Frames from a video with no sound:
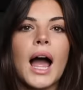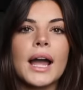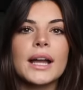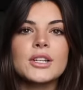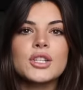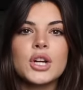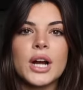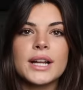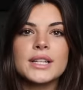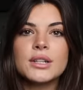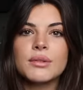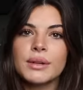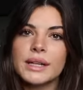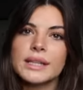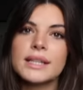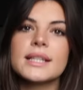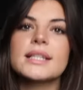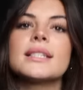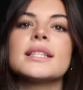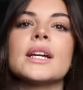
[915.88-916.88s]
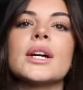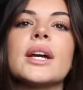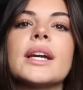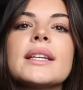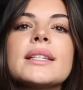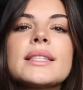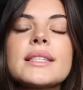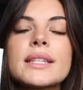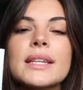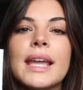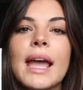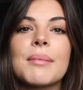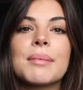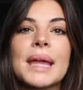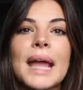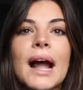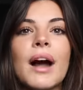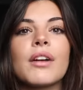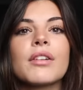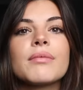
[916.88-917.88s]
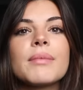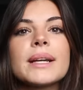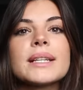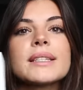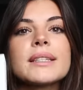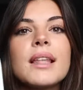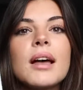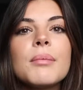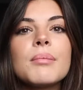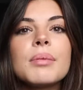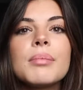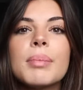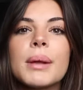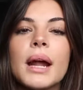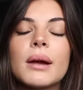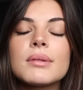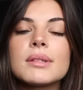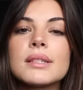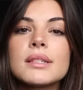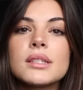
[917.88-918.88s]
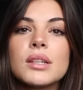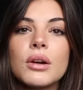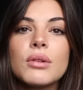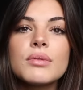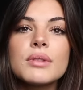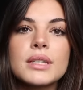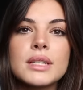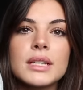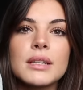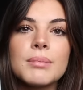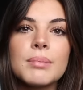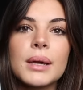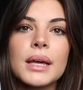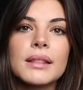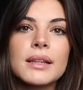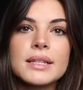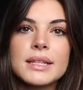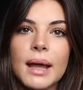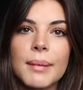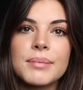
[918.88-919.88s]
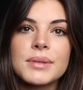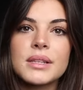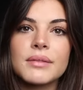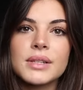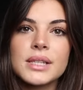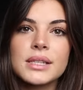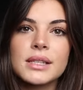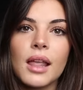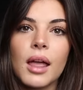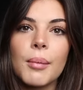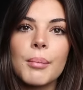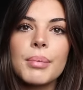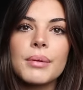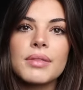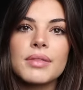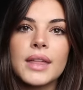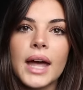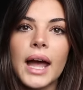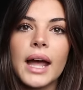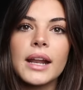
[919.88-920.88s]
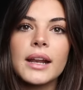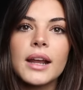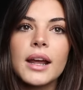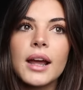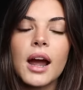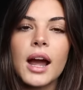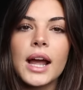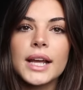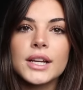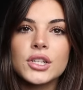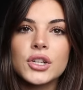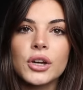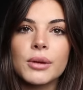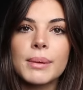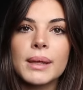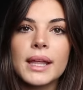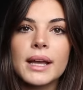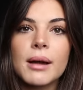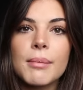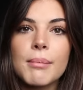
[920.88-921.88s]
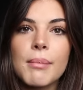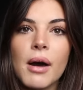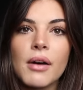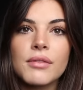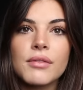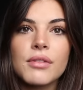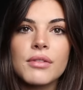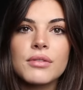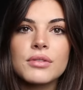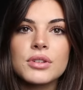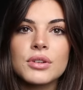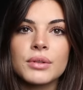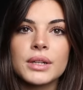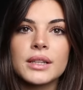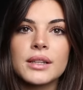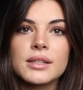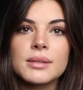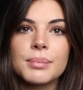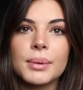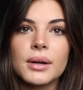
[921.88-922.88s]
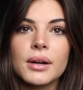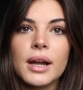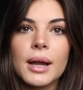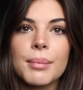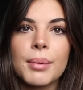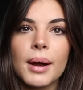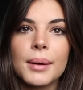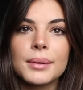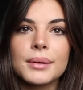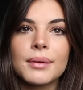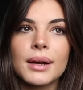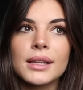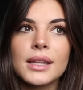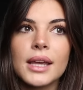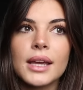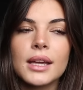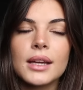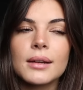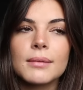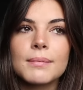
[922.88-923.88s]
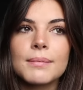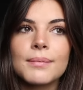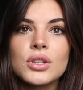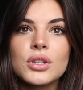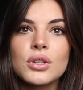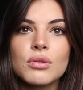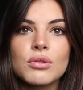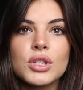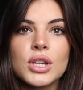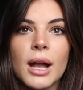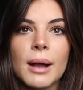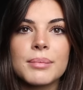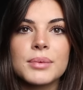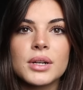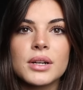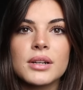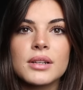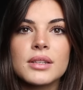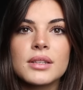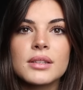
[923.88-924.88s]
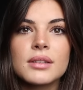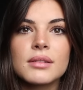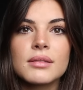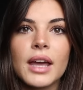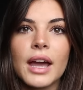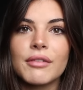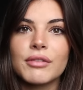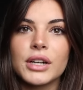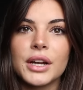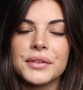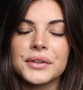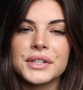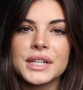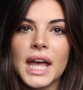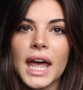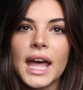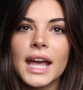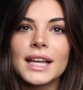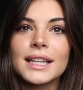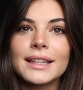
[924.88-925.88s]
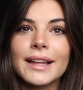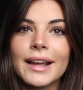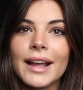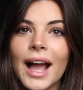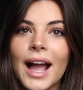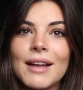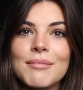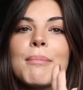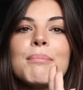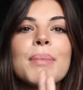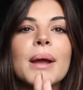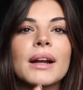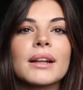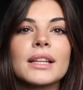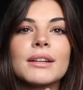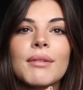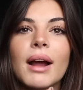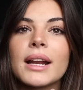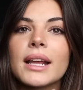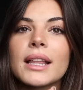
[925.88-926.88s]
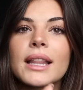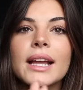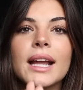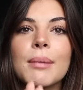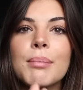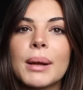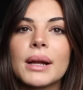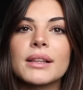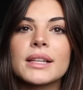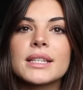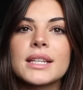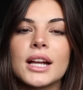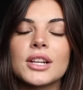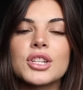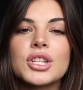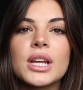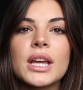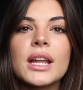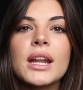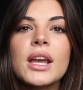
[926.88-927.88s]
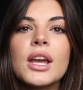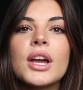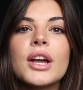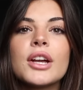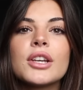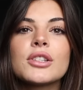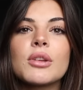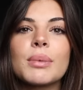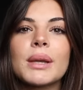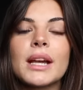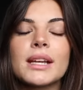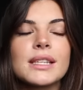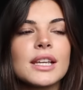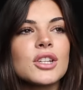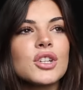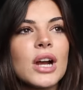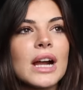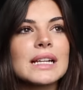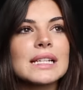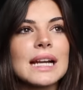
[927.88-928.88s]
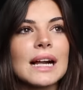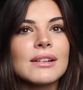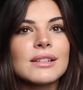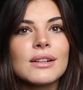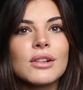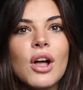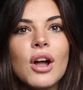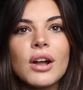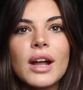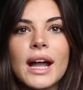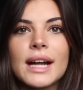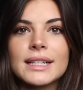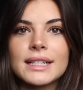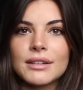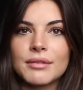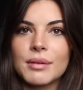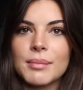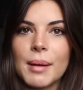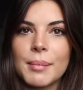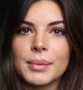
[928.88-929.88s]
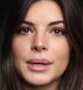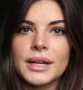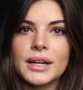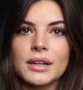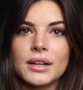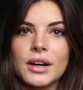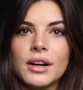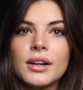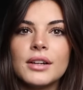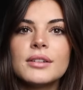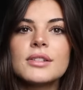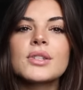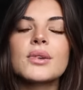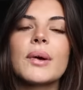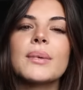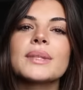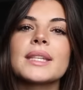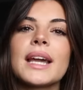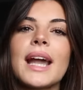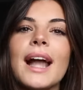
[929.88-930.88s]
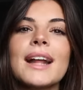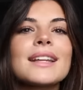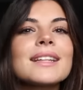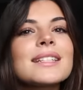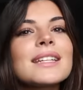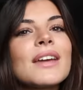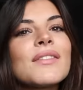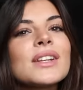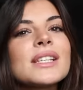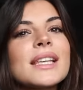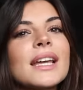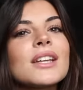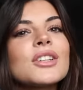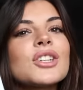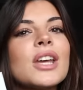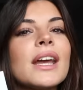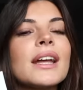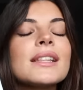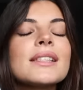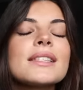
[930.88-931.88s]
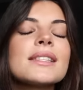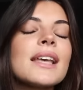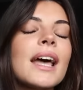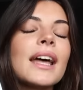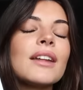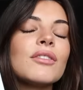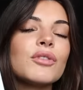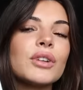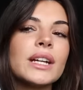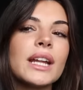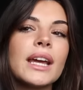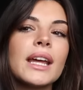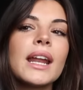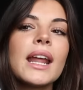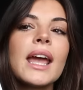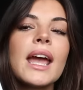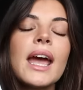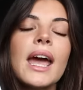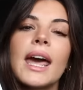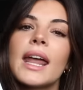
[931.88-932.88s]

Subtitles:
I tried to read this series to get me out of my slump, but I was so deep in the depths of a slump that it took me like a month to read this book. I probably read like 2 chapters every other day. Like I barely read it, like I barely touched it. So because I dragged it out so long, I didn't remember it at all. So I was like, I need to give it a second chance and read it.